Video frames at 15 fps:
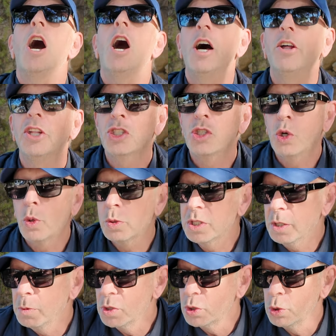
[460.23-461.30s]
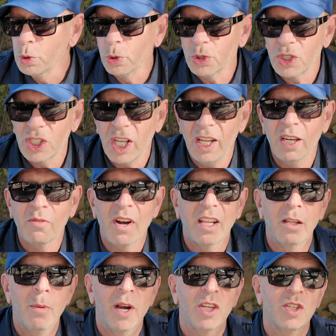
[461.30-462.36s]
other touristy resorts in and around
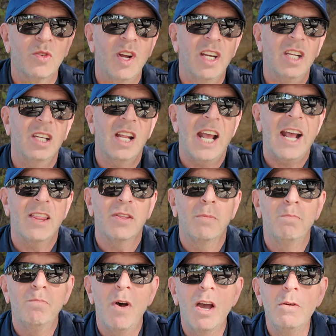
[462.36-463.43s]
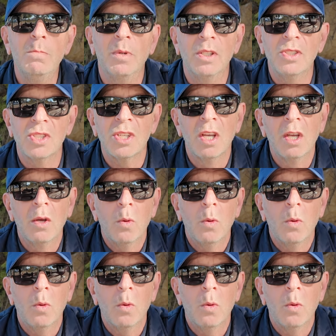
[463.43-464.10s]
the Mediterranean at the moment,